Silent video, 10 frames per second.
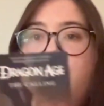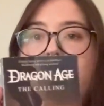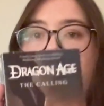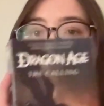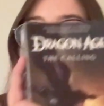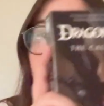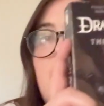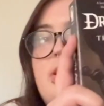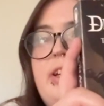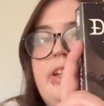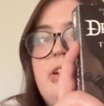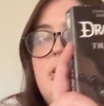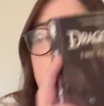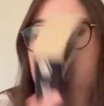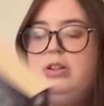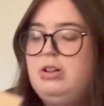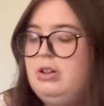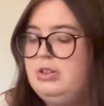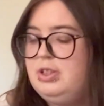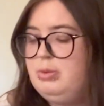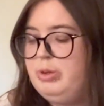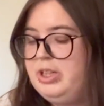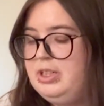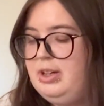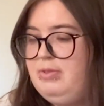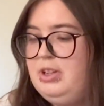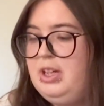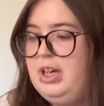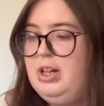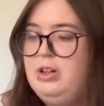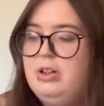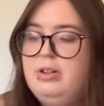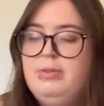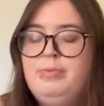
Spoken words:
The Calling also by David Gator.